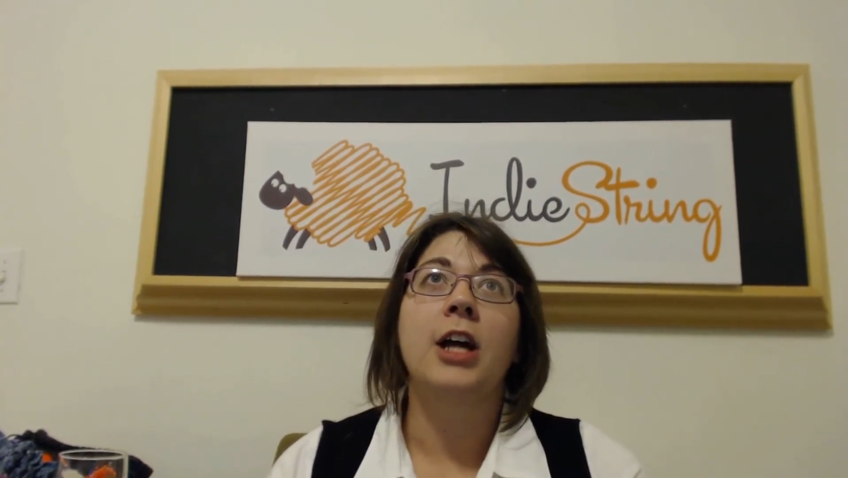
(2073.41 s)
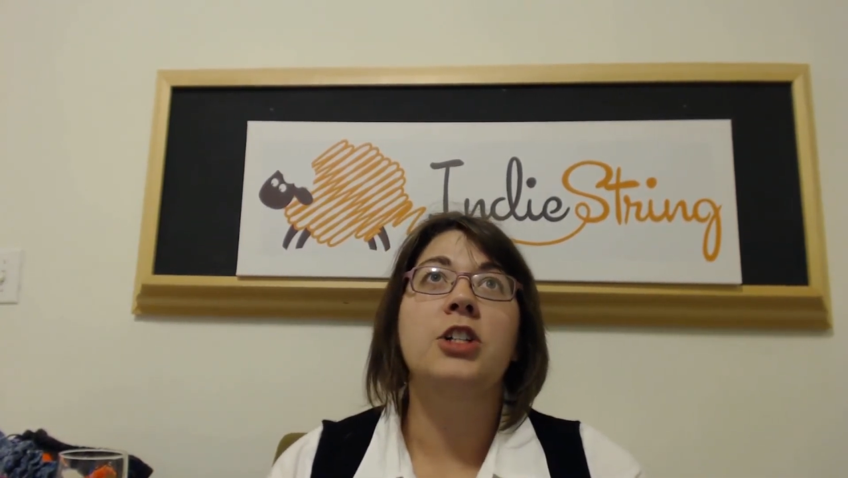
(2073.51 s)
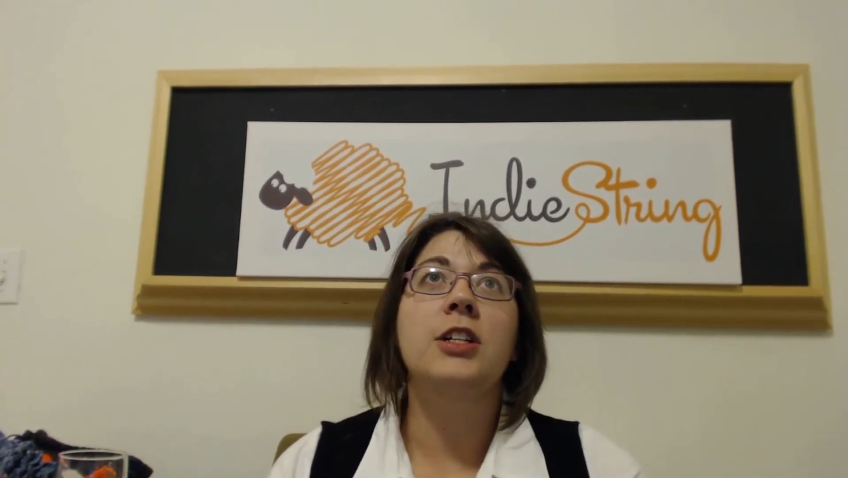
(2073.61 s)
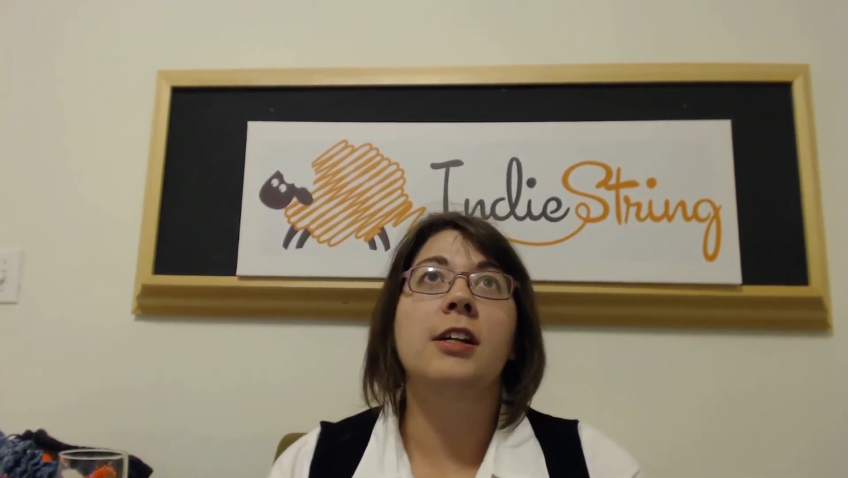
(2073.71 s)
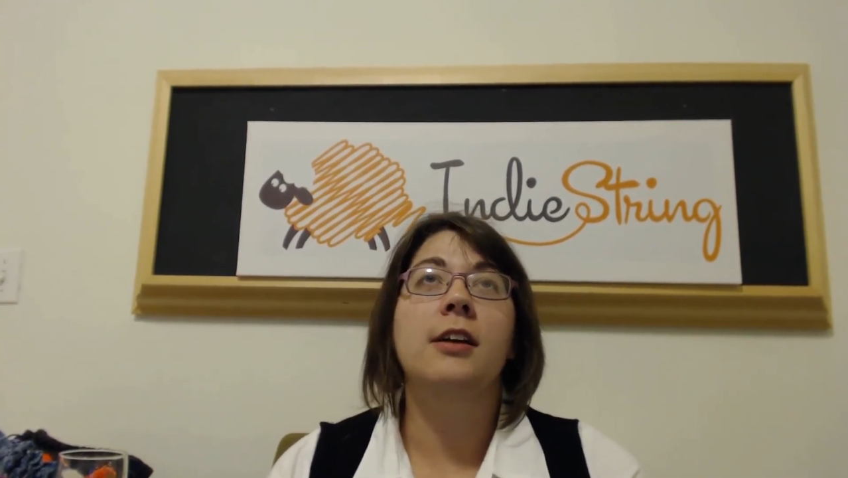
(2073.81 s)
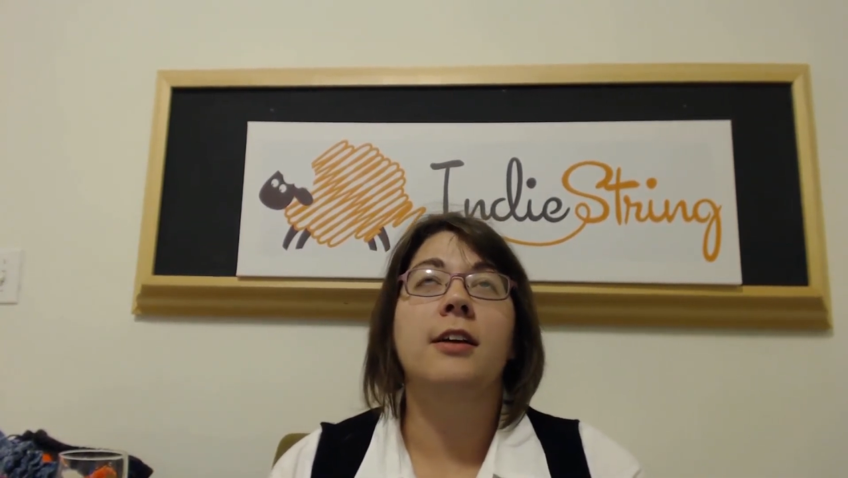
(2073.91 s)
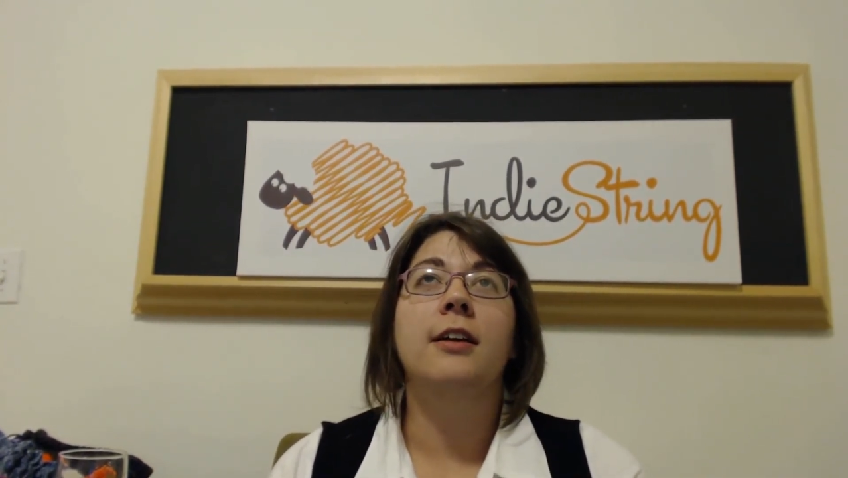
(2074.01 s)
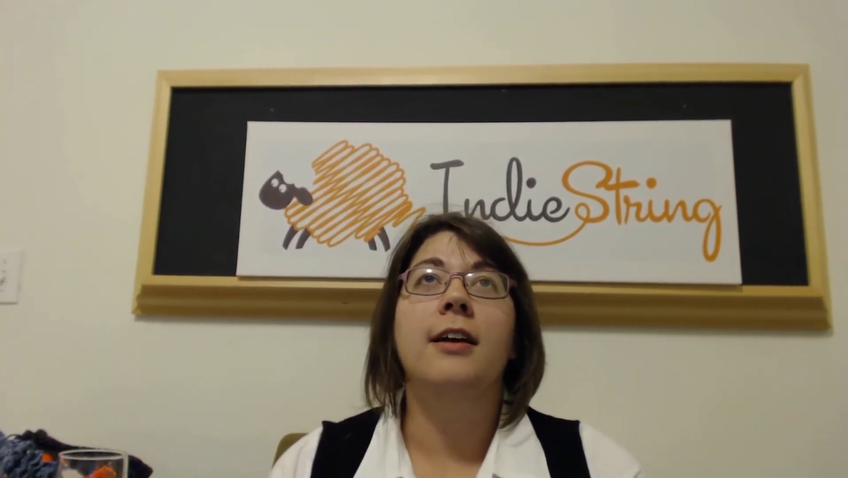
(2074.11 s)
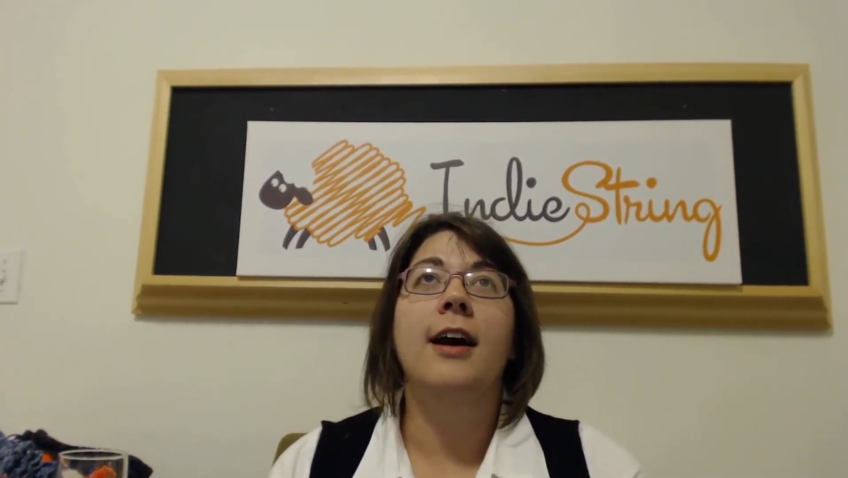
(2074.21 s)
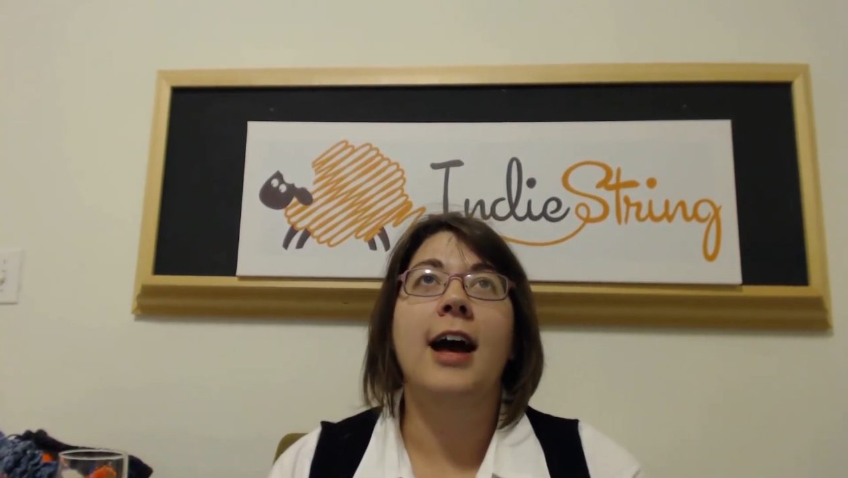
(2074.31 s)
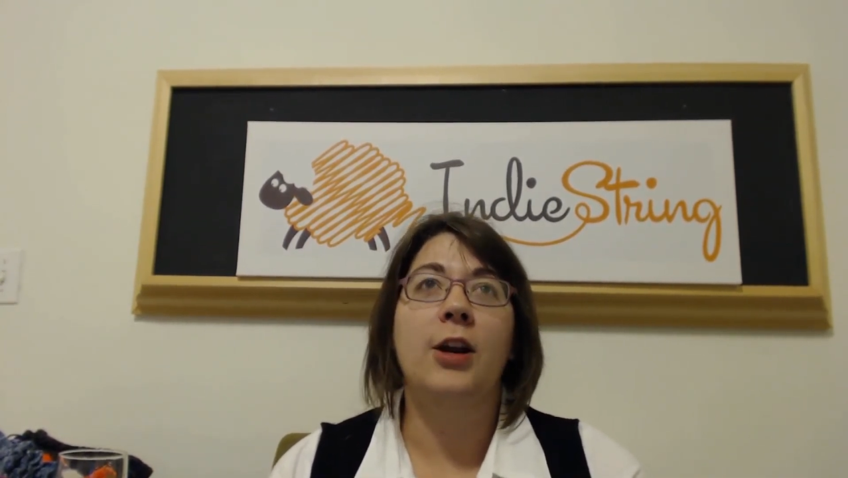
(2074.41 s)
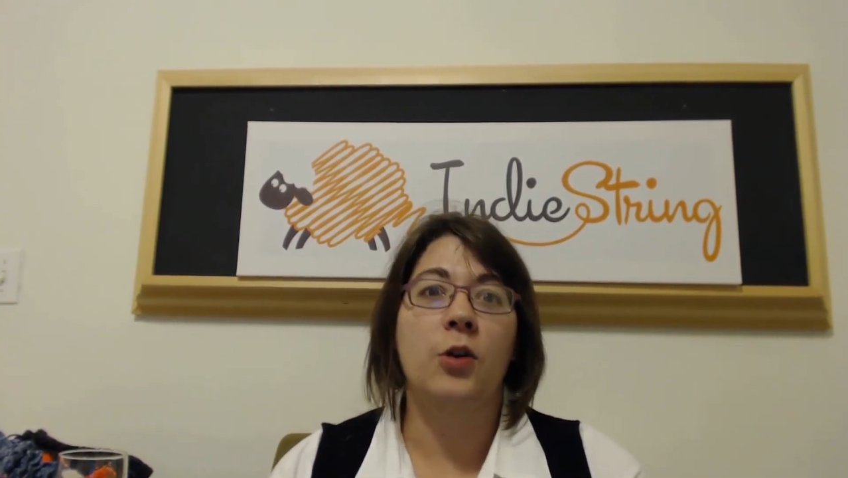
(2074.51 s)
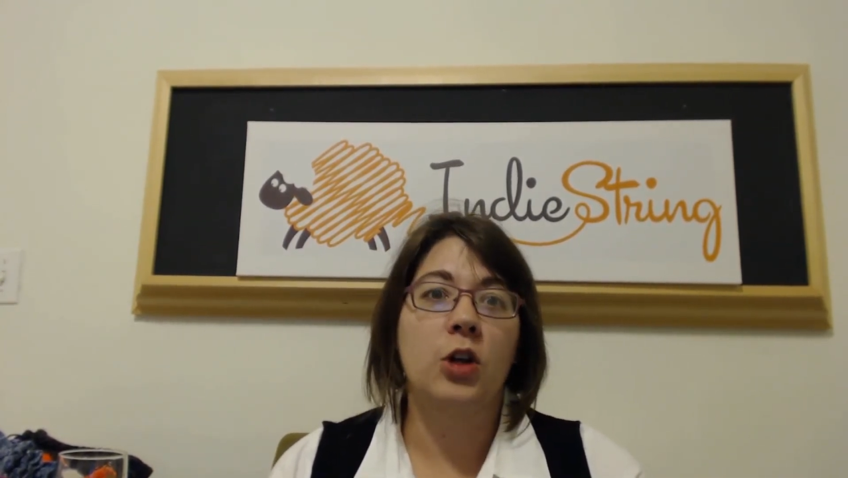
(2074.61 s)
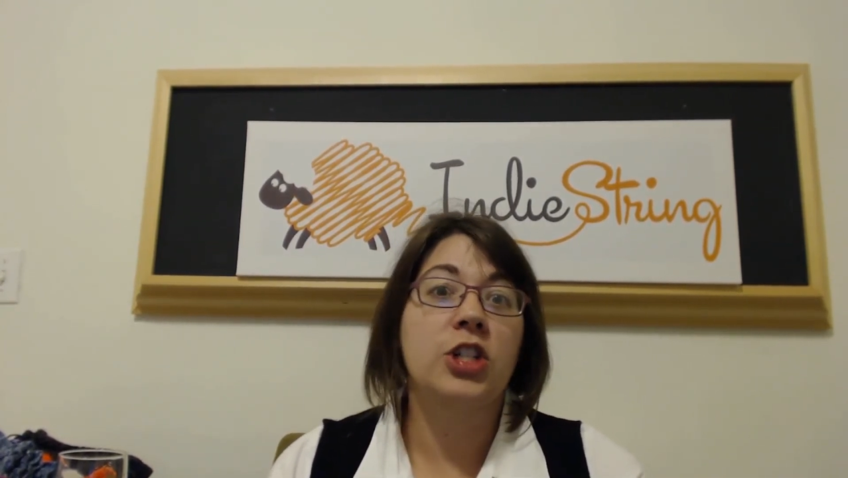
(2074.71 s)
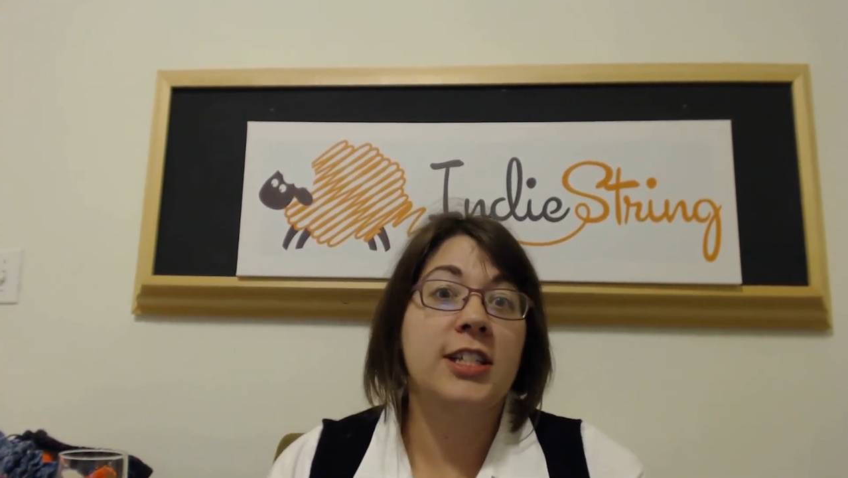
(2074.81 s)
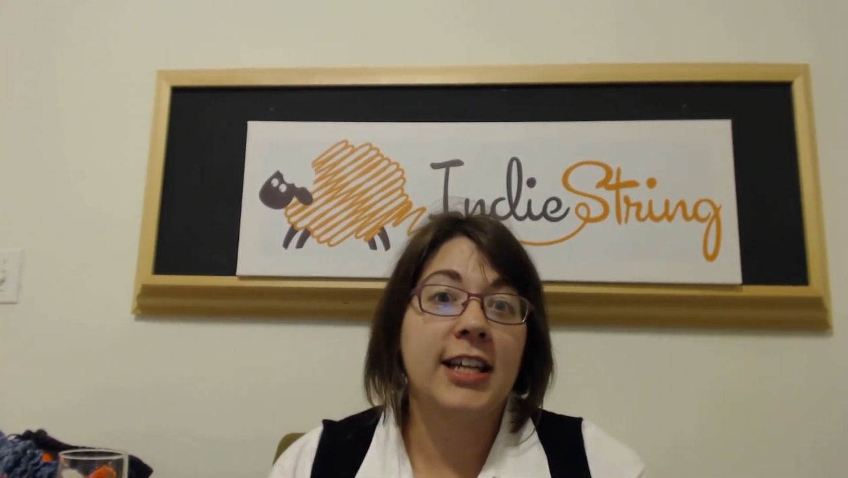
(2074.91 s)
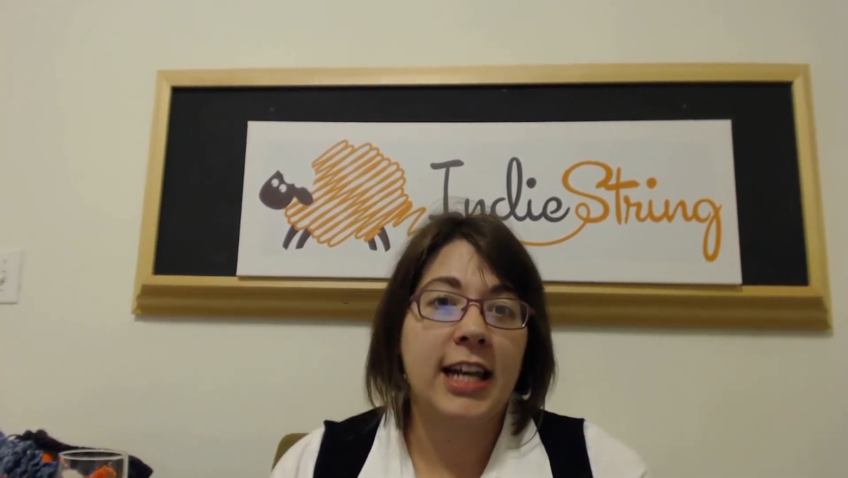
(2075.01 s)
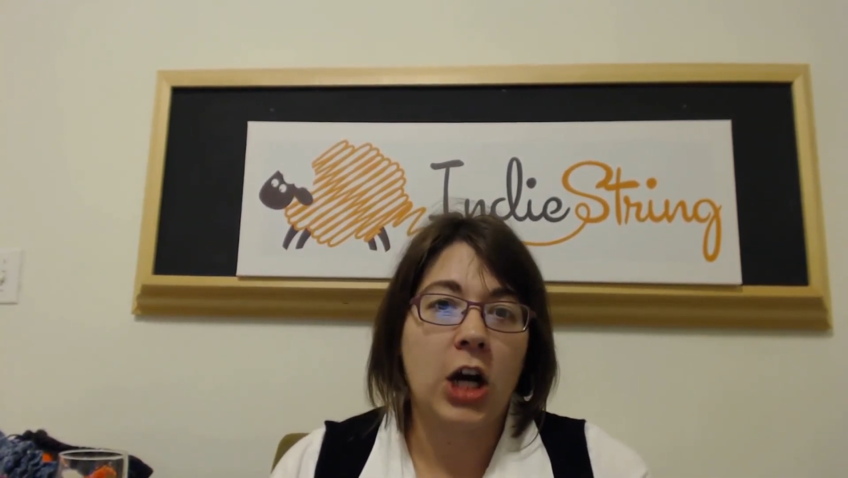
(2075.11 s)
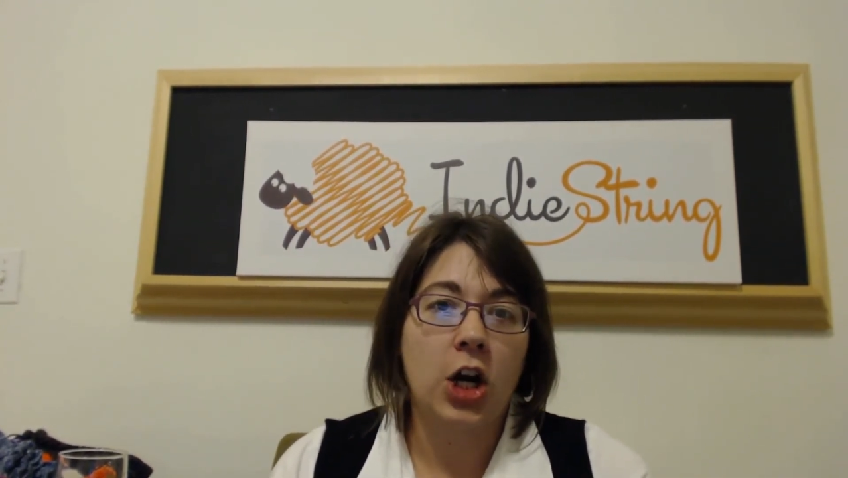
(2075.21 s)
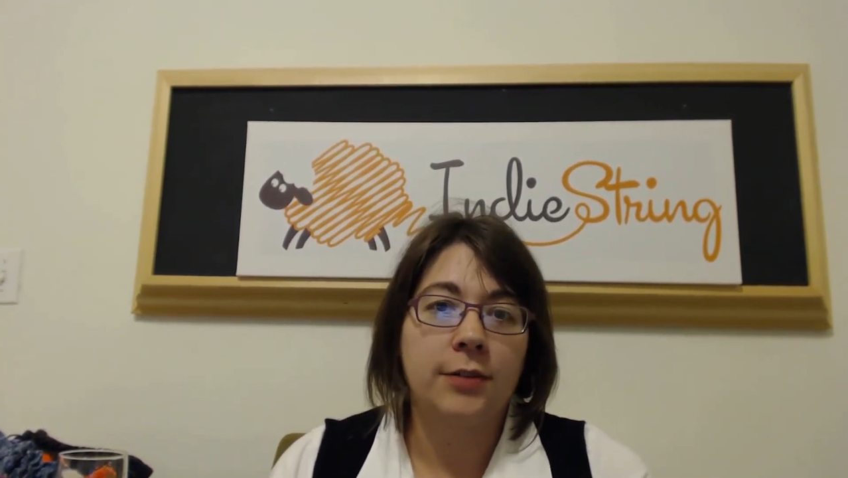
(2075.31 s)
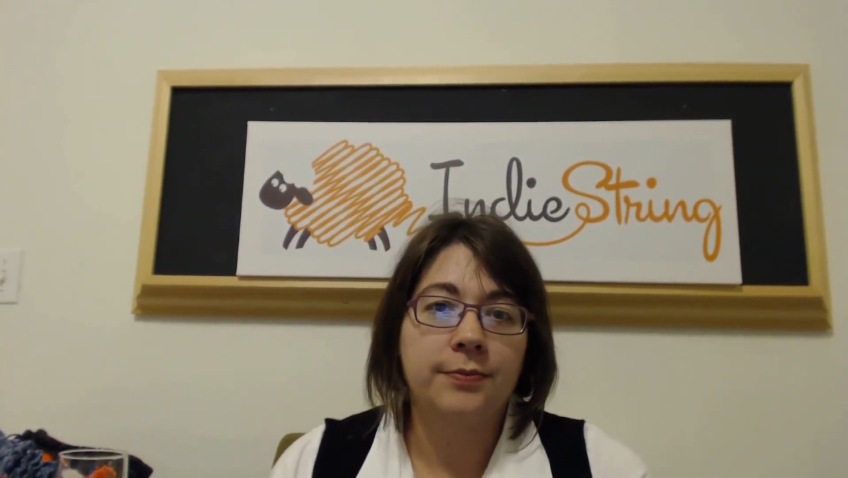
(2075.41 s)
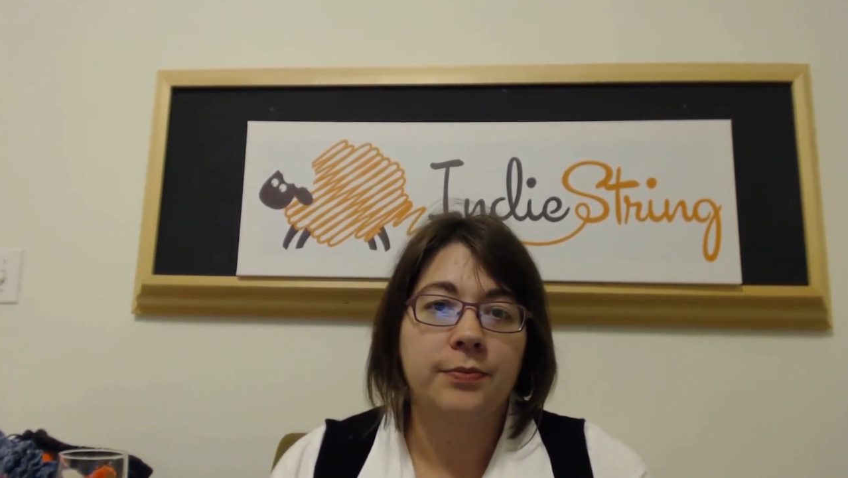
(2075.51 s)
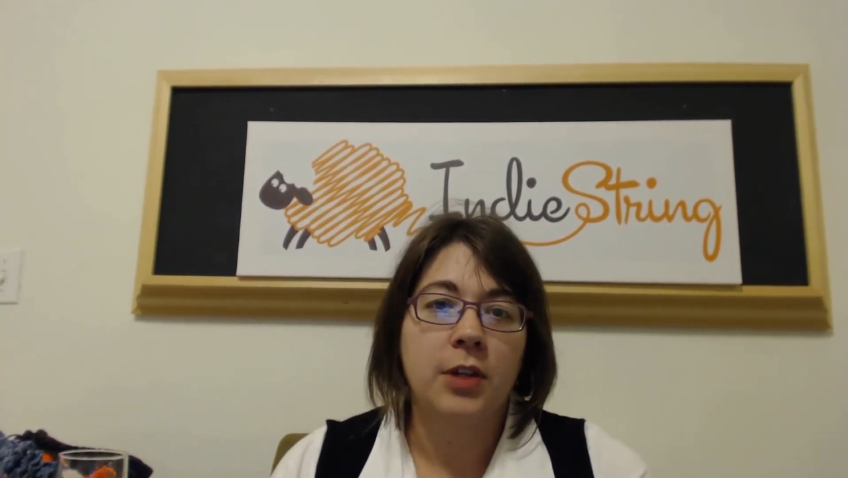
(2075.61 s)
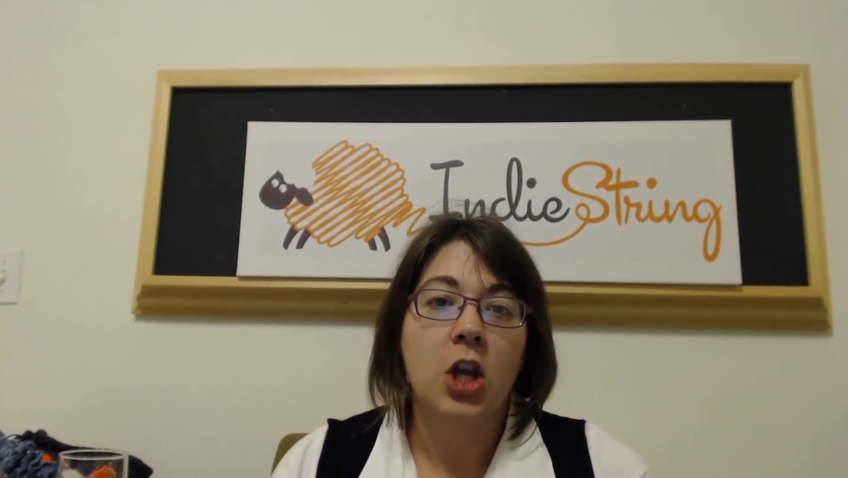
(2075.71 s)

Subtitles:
she's in kindergarten.